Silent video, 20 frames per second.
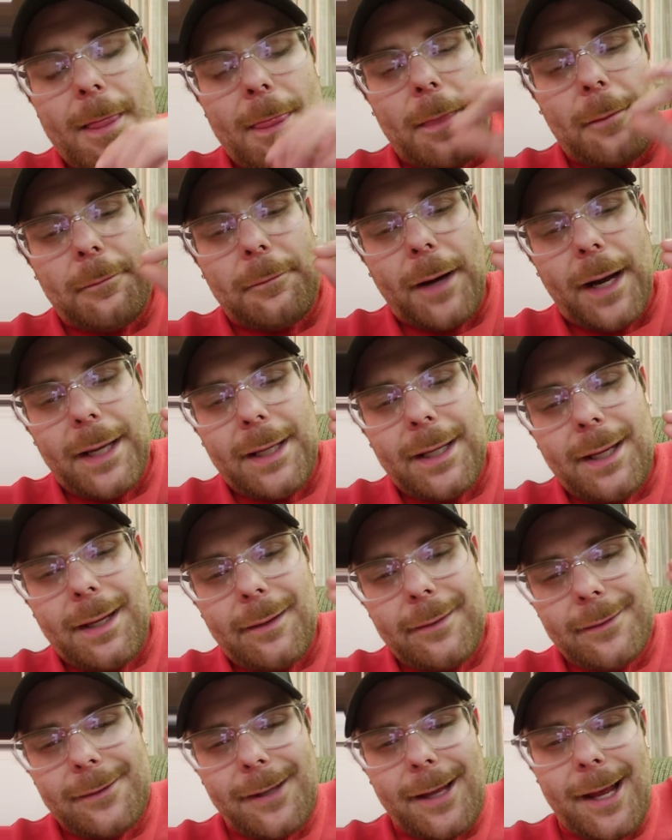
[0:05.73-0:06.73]
The
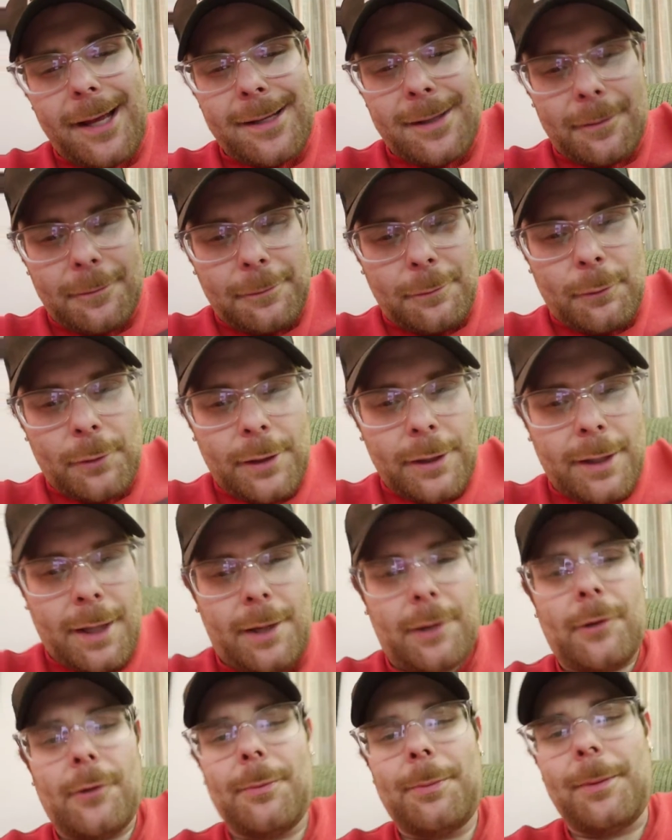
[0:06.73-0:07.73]
Vikings and the
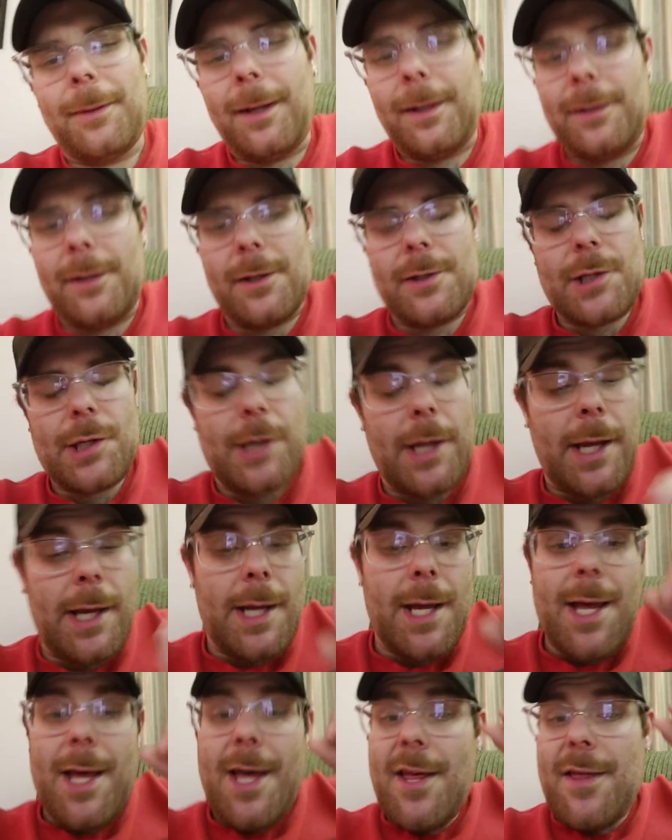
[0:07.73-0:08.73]
49ers played
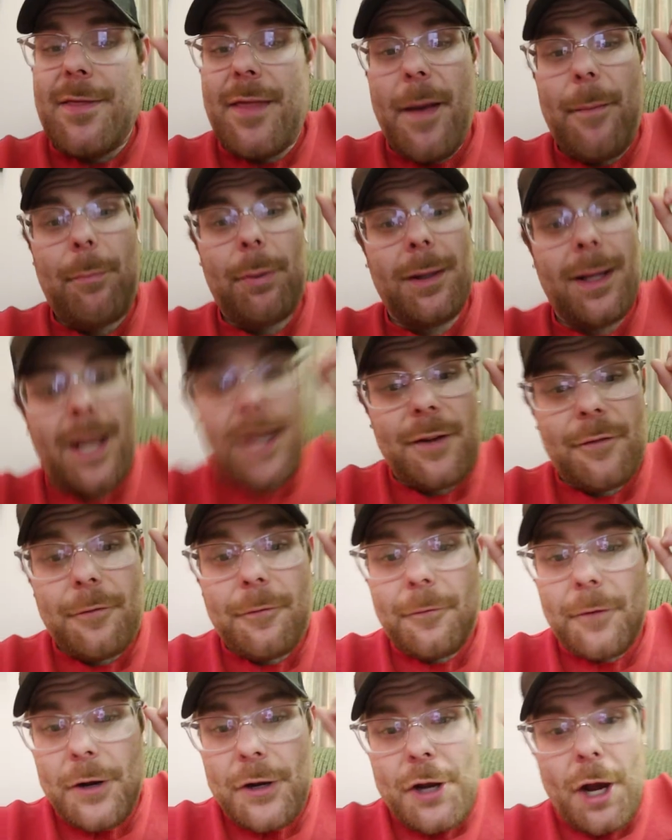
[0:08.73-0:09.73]
yesterday. They played
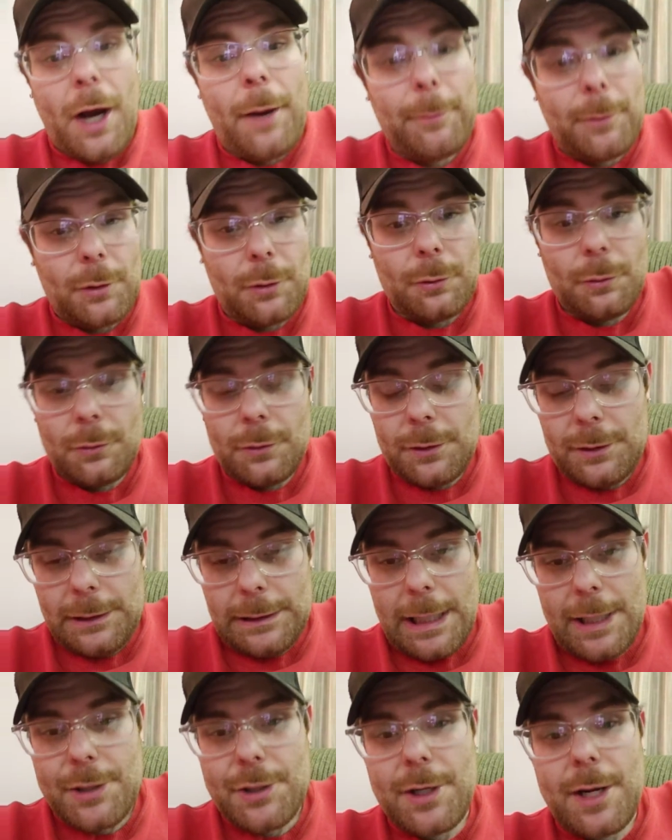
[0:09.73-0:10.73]
phenomenal.
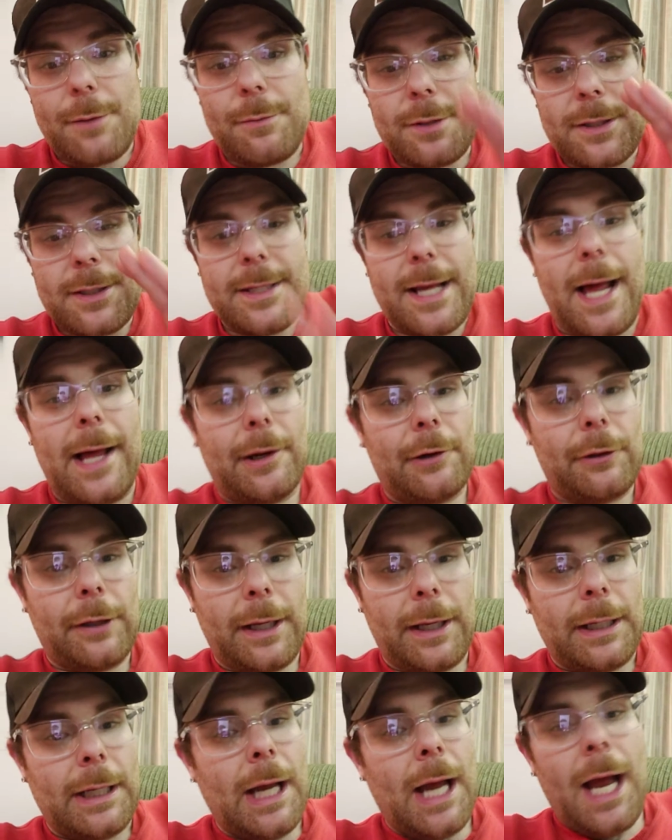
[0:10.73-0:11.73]
Yesterday was
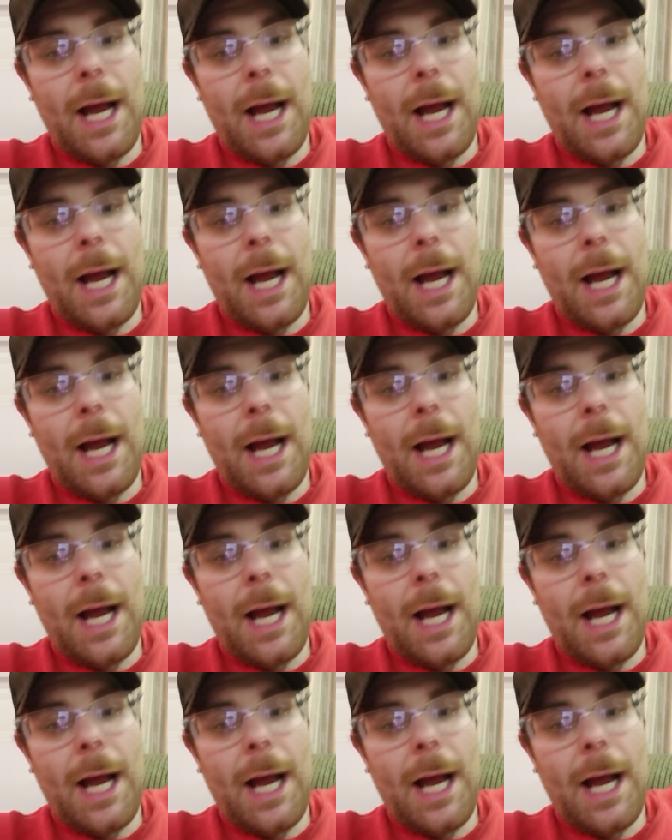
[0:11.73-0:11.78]
Saturday.